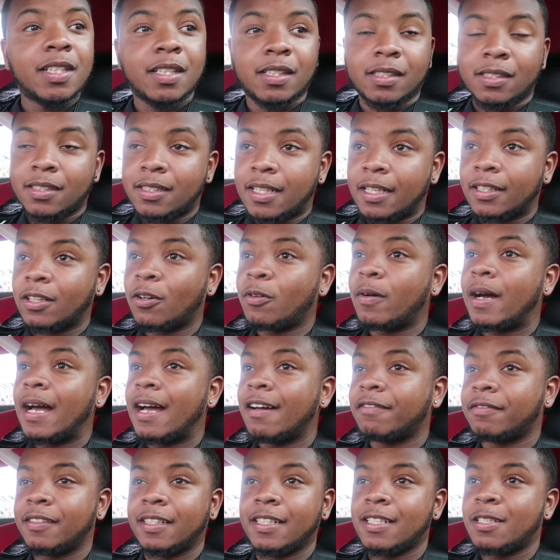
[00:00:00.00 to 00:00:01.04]
Because I don't
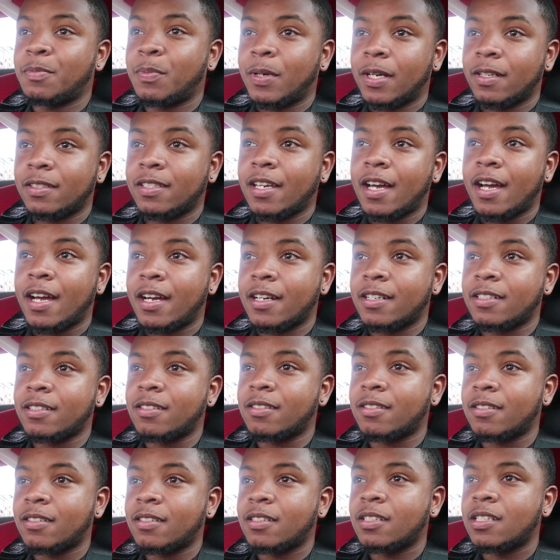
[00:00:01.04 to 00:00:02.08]
have any spare tires.
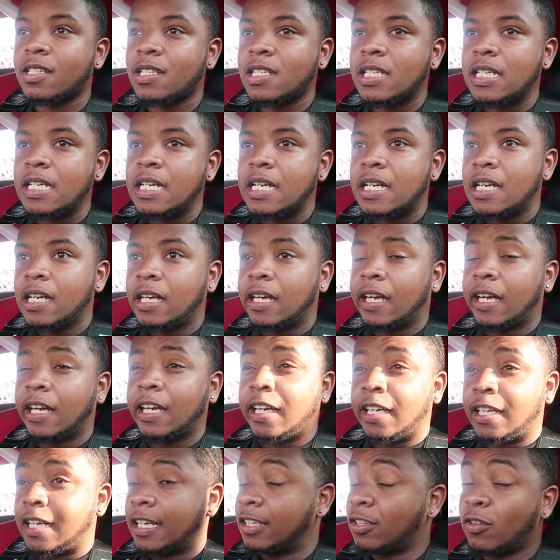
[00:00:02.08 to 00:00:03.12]

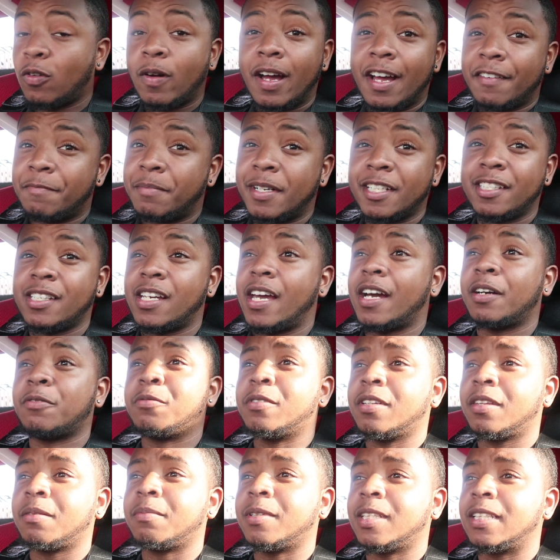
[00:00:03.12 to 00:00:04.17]
And I don't have my jack
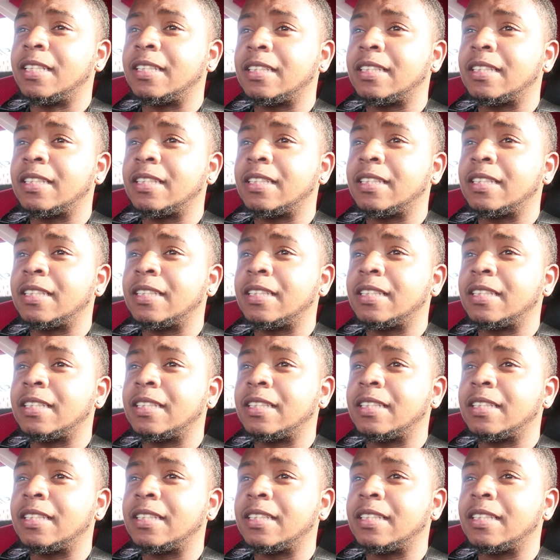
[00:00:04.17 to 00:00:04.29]
with me.